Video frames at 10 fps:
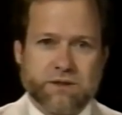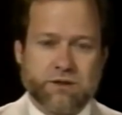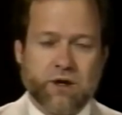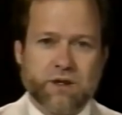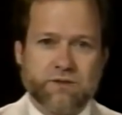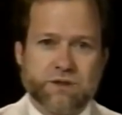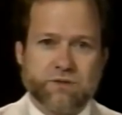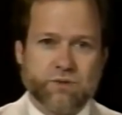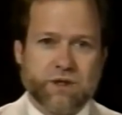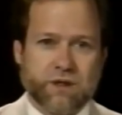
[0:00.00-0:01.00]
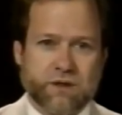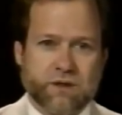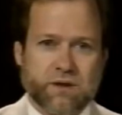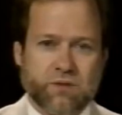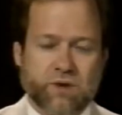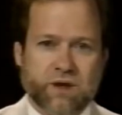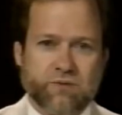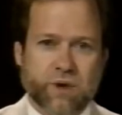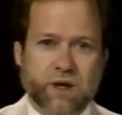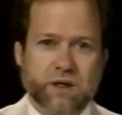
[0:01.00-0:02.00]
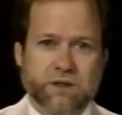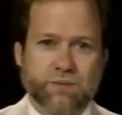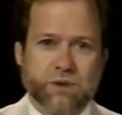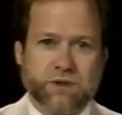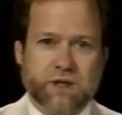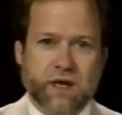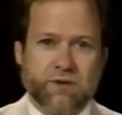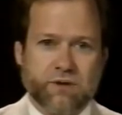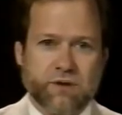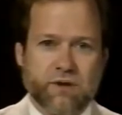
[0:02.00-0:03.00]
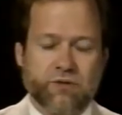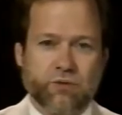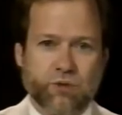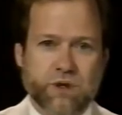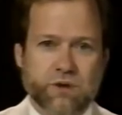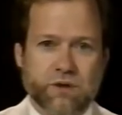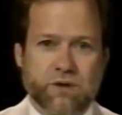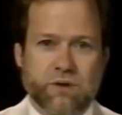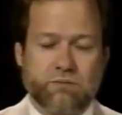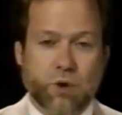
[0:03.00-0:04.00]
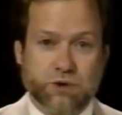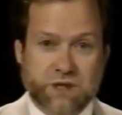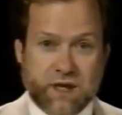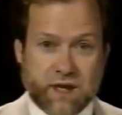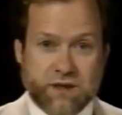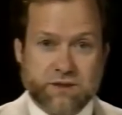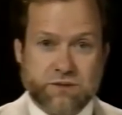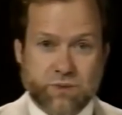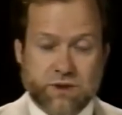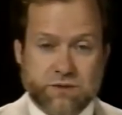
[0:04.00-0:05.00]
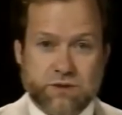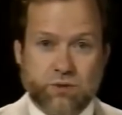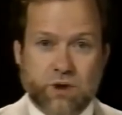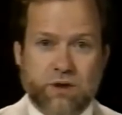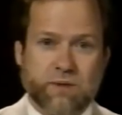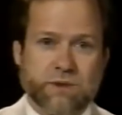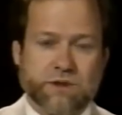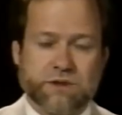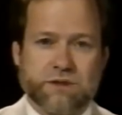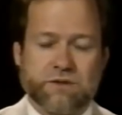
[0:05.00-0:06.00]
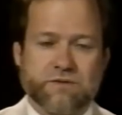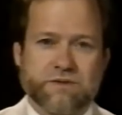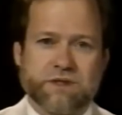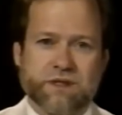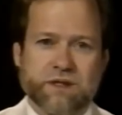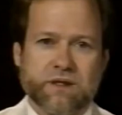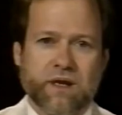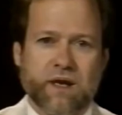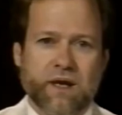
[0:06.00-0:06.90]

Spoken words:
starting this week, we have begun to put together the real mosaics, the big square images that you've seen.